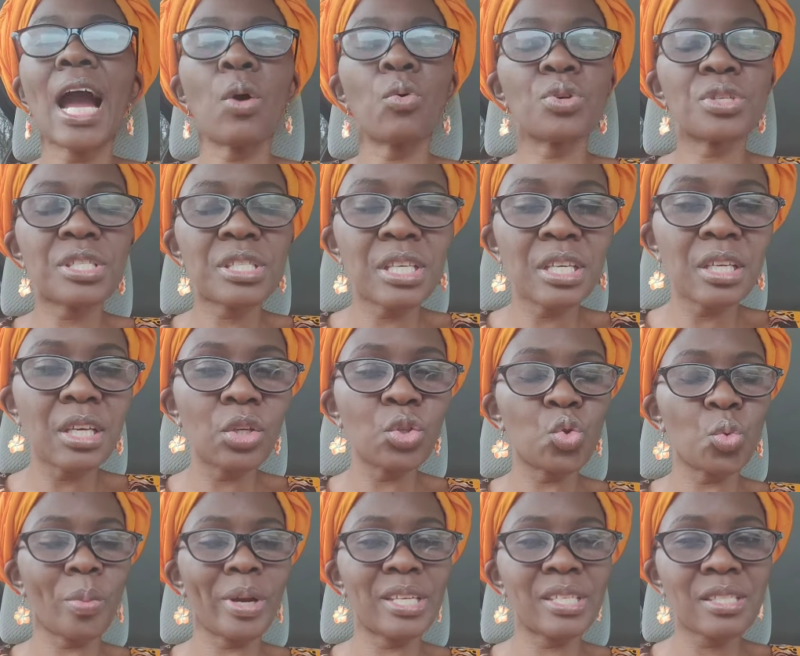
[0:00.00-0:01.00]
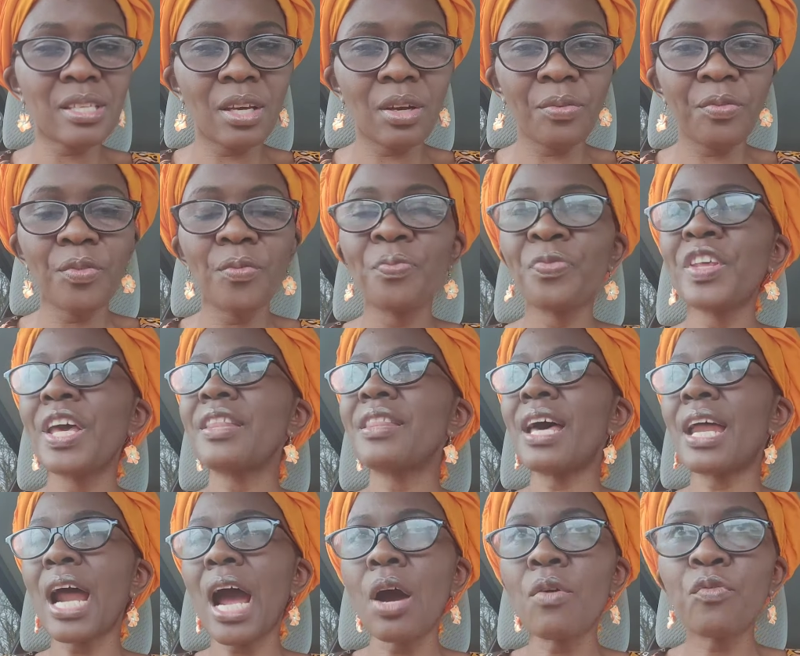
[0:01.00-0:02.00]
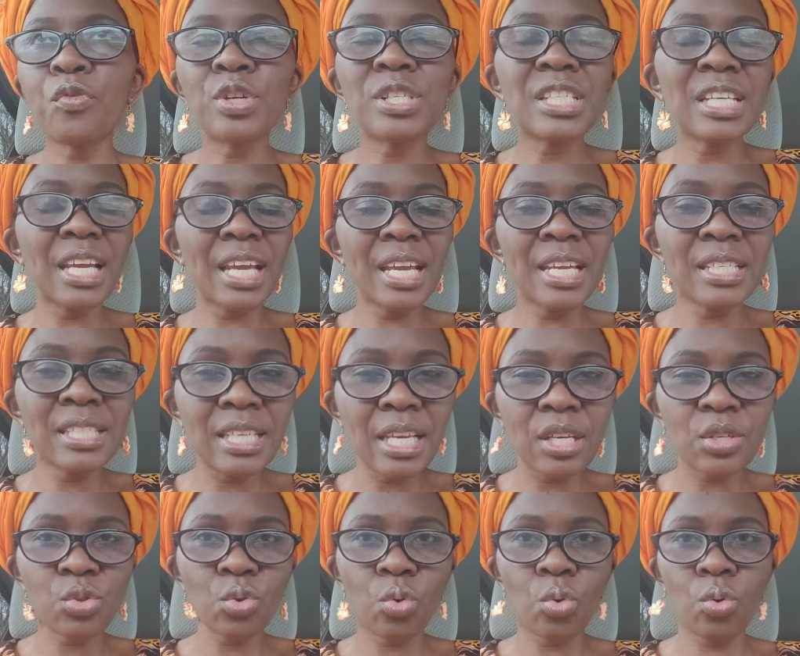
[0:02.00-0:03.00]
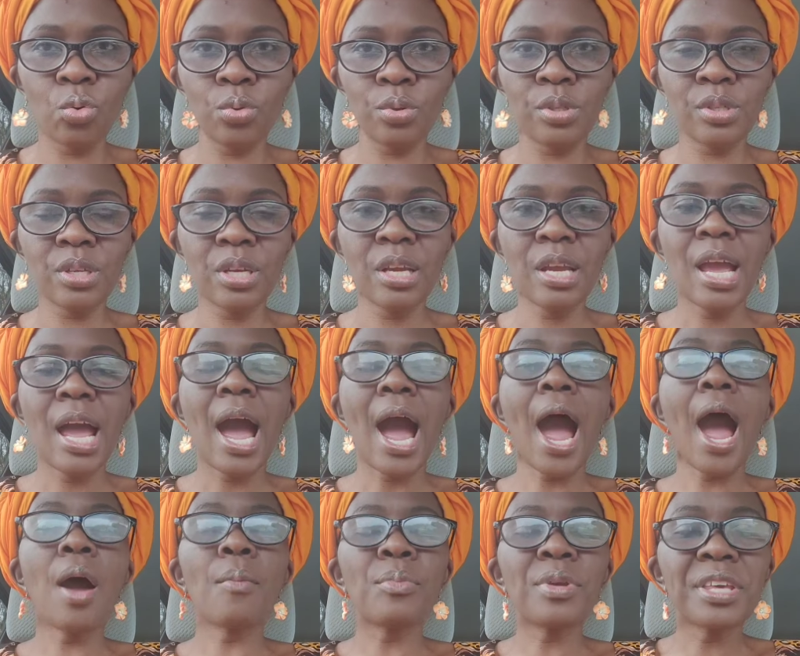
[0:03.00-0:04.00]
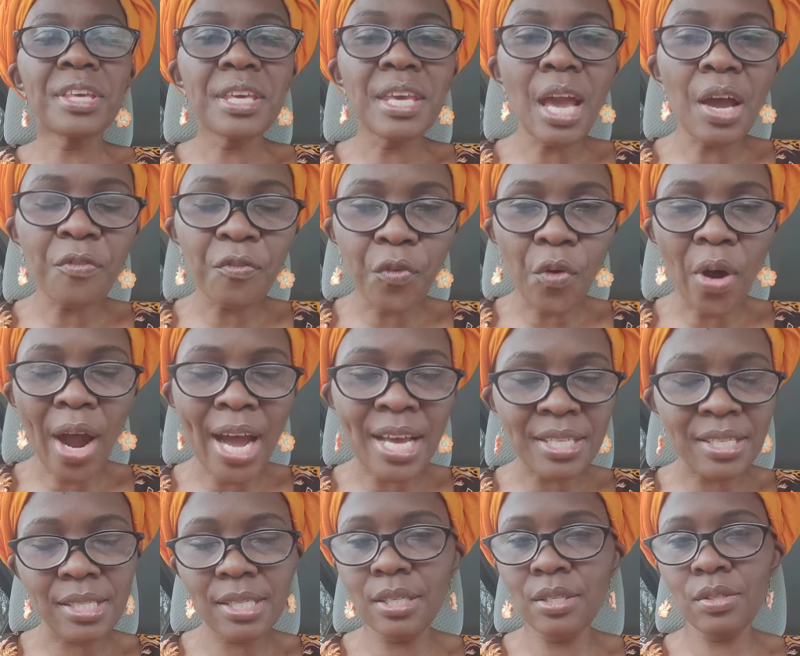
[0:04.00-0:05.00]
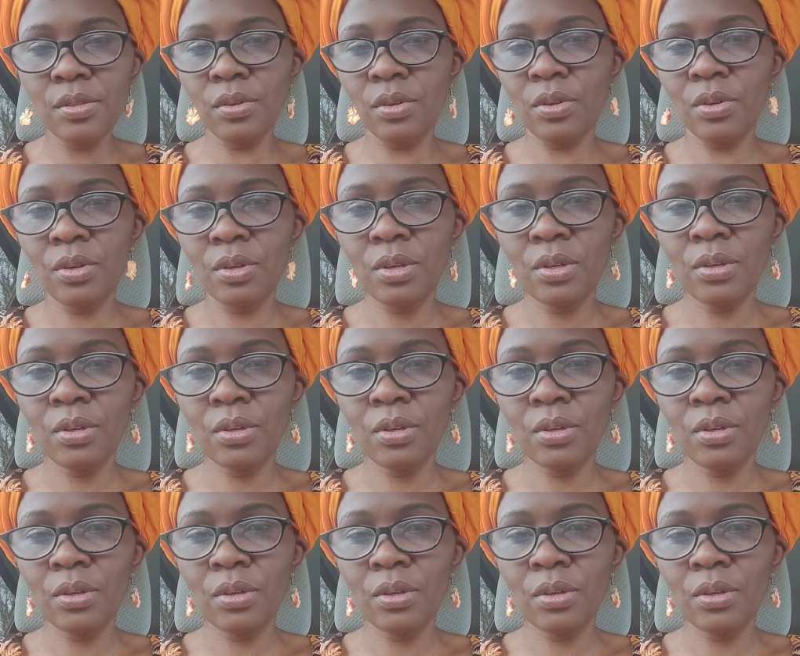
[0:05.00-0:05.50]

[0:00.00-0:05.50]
I was thinking to myself that I'm 48 years old. I'm here for a season.